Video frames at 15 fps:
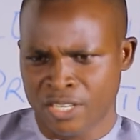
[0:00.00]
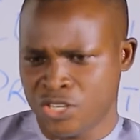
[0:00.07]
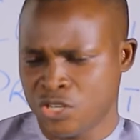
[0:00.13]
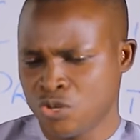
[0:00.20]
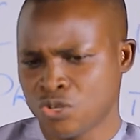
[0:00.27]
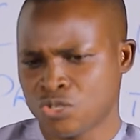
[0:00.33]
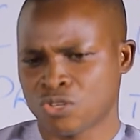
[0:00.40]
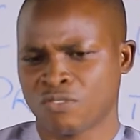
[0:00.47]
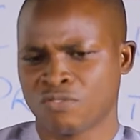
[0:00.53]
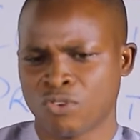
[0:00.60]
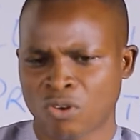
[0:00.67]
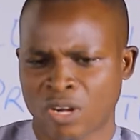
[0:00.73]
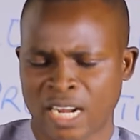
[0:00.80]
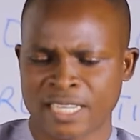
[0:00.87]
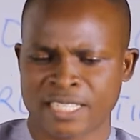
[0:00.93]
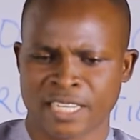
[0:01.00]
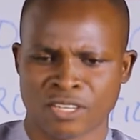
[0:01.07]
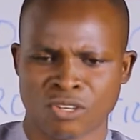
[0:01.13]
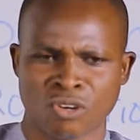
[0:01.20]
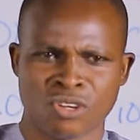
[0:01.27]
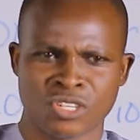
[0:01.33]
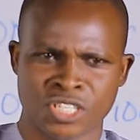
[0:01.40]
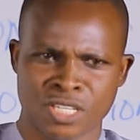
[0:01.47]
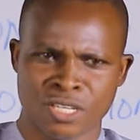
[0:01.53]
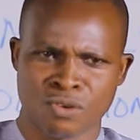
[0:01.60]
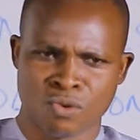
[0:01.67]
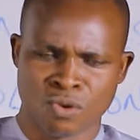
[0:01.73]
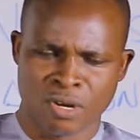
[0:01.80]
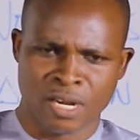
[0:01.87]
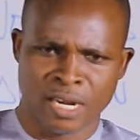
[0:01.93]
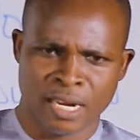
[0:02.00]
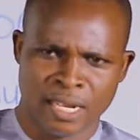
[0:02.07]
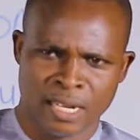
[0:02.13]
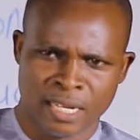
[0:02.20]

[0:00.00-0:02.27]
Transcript: The use of local technology will